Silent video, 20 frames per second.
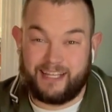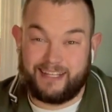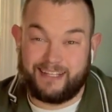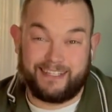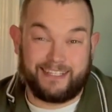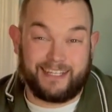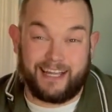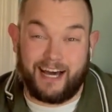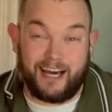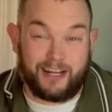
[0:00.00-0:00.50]

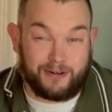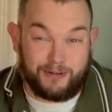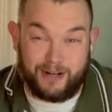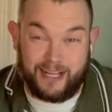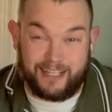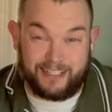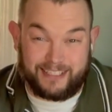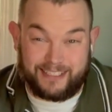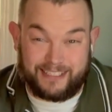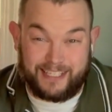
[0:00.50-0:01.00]
not
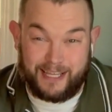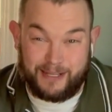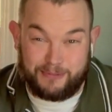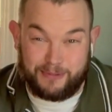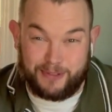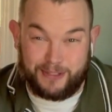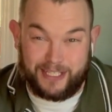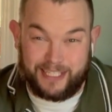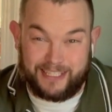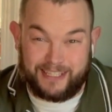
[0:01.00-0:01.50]
around a table
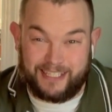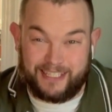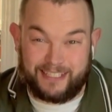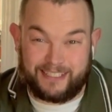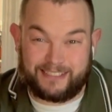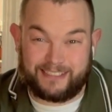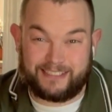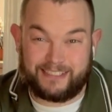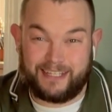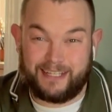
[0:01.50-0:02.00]
like
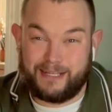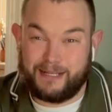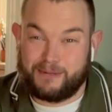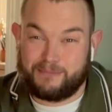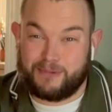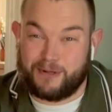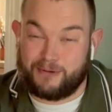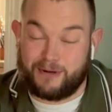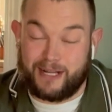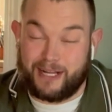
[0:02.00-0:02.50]
this,
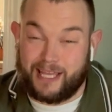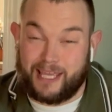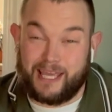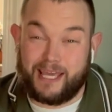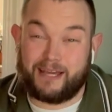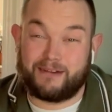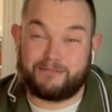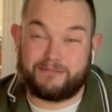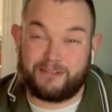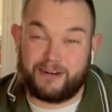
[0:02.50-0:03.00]
but around a
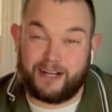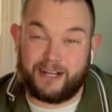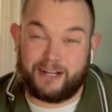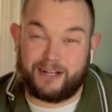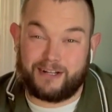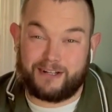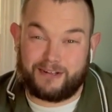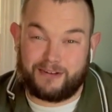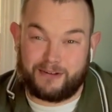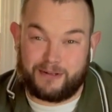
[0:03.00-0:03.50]

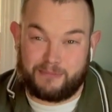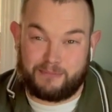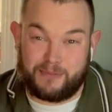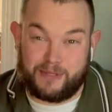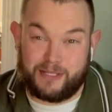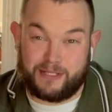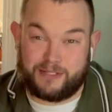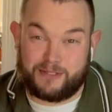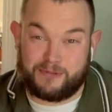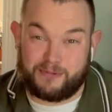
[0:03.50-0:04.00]
campfire on a
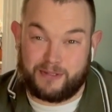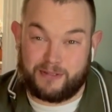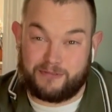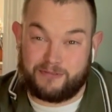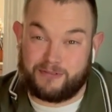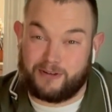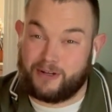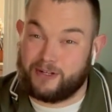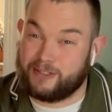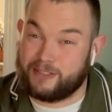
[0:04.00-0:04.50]
beach with a
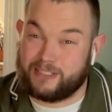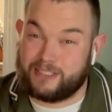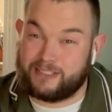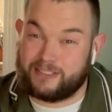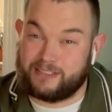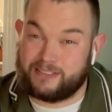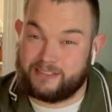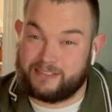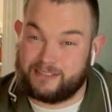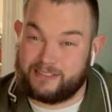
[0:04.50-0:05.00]
fallen
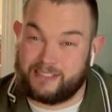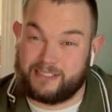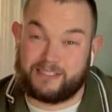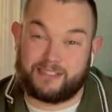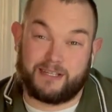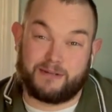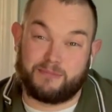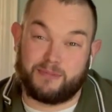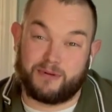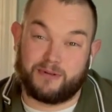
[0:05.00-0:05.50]

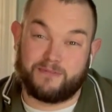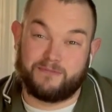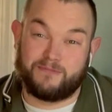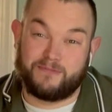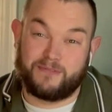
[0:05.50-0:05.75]
disciple.